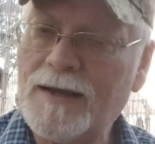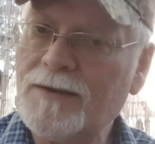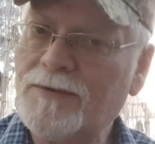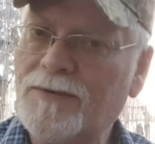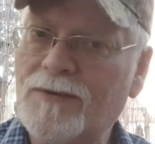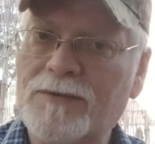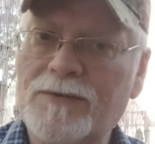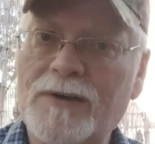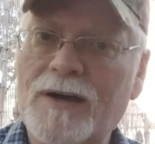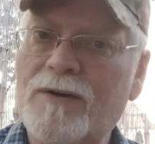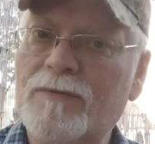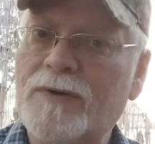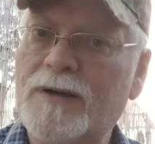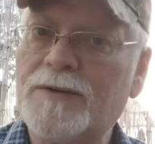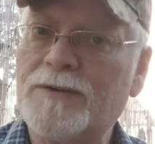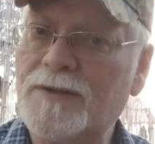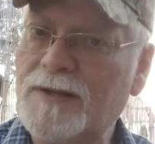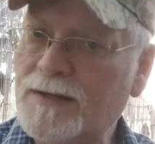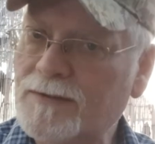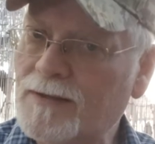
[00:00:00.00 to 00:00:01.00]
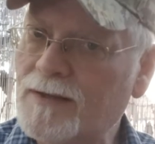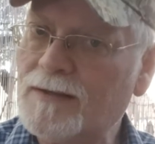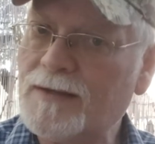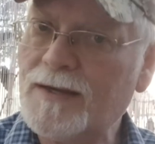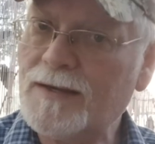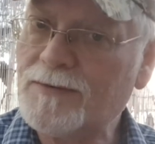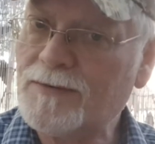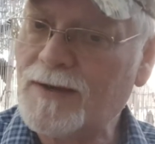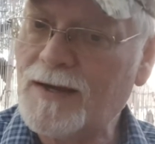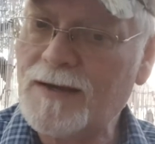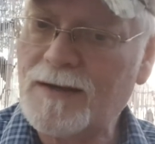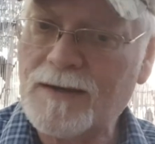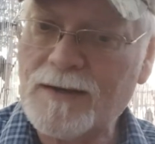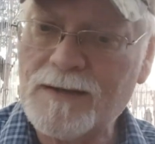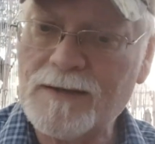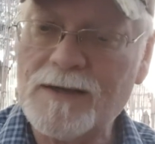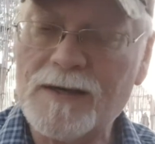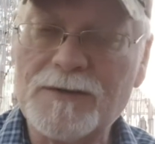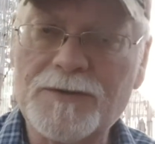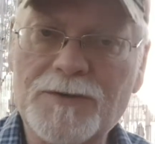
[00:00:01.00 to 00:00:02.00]
that's the salvation. That's that
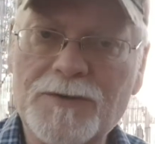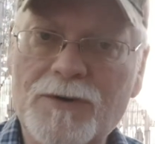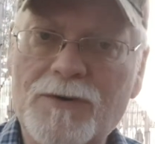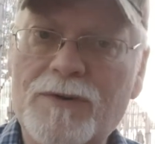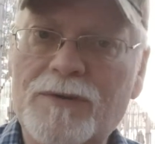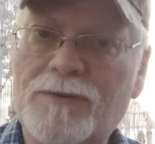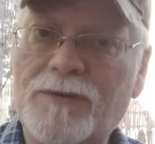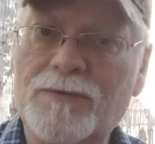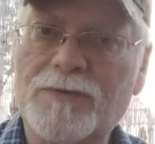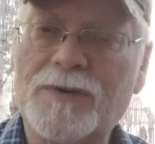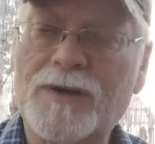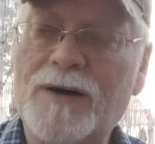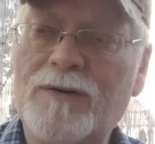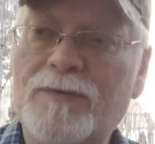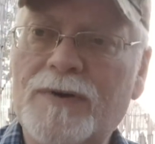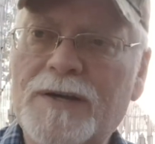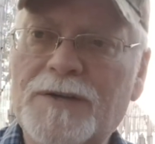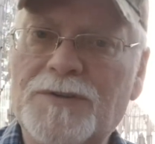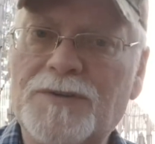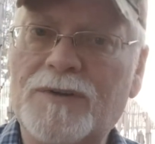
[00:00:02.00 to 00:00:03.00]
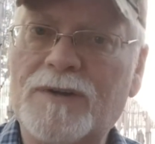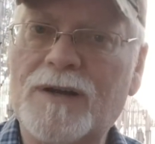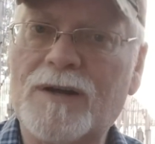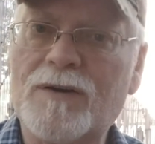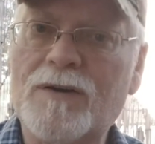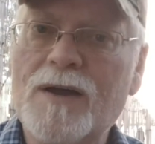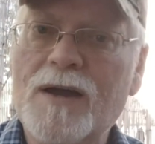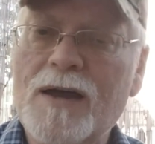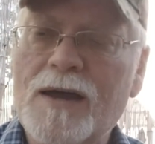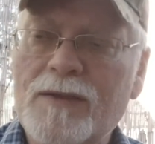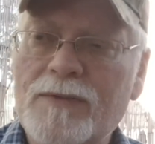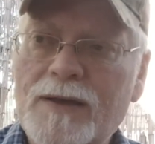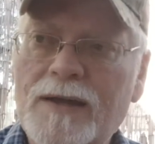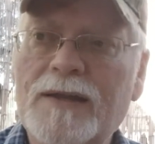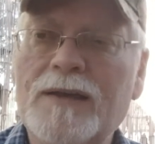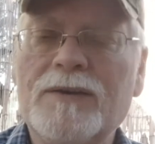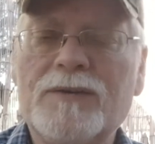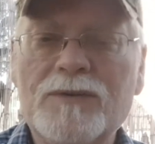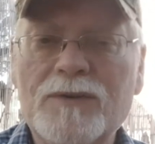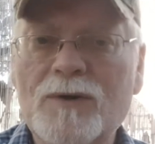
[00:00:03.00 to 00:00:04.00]
assurance of salvation there,
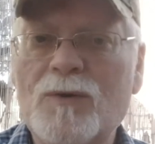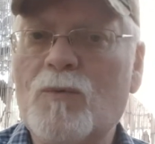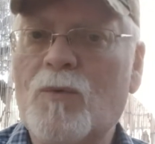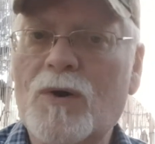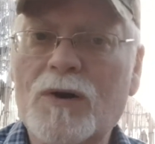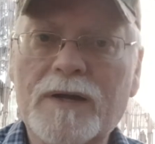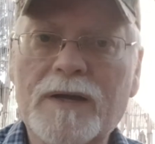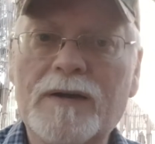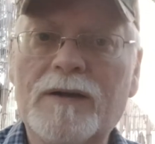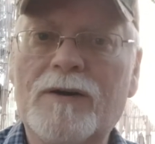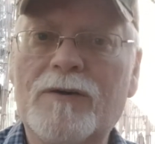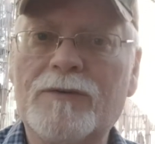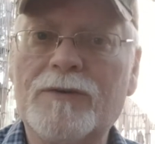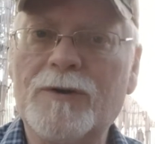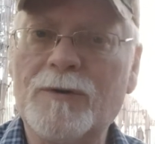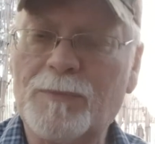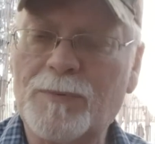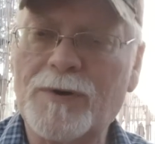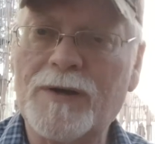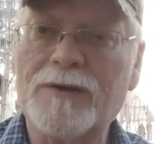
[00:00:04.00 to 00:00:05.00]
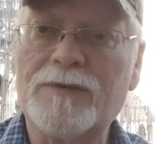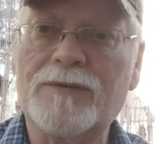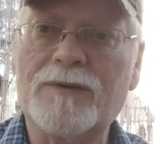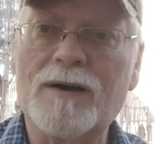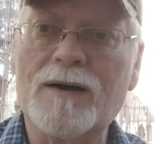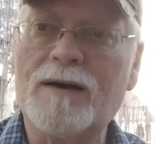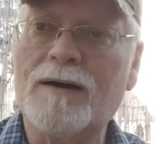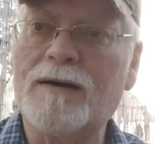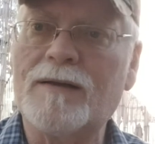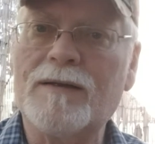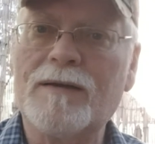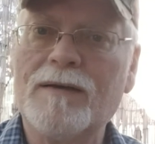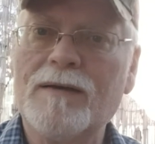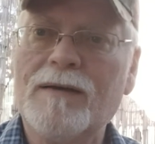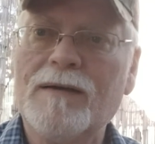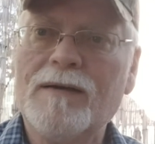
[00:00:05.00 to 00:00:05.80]
that he's still working on you, praise God.